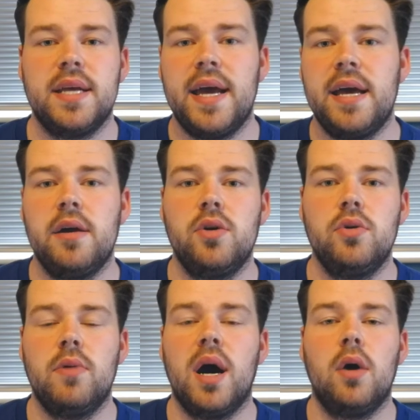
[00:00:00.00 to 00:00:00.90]
there
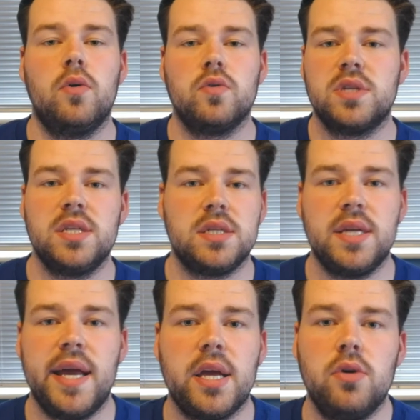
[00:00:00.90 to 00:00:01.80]
who are
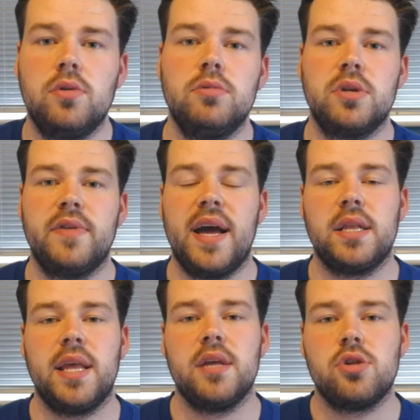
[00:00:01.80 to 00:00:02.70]
autistic or would have
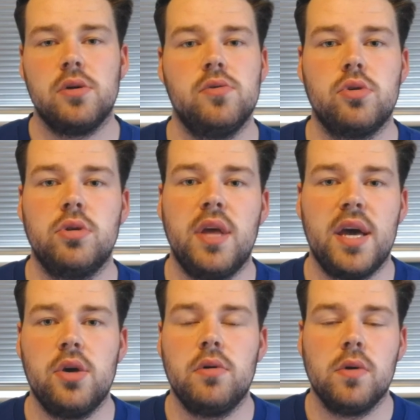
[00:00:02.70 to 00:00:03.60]
had their children
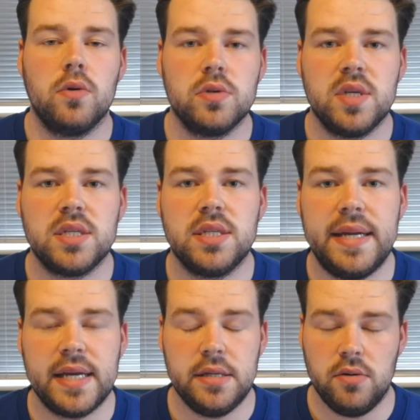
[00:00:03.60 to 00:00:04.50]
there who are
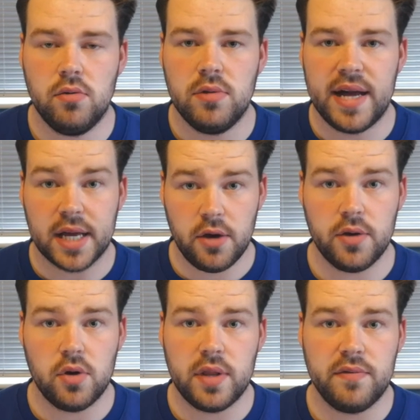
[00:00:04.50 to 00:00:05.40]
autistic, and all that
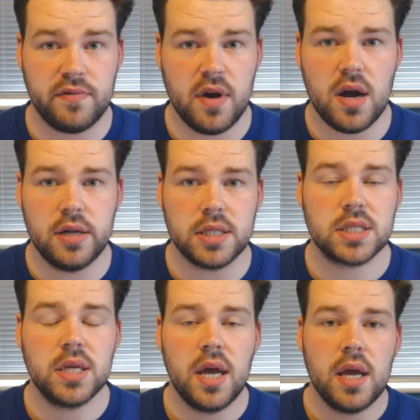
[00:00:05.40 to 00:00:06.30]
going on in
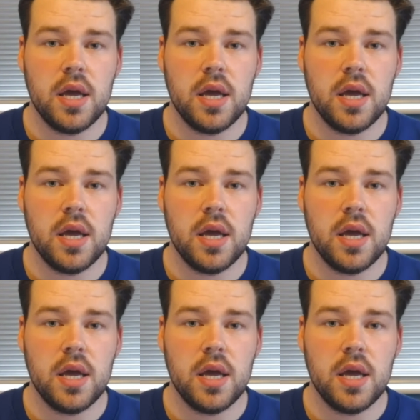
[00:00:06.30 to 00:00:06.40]
France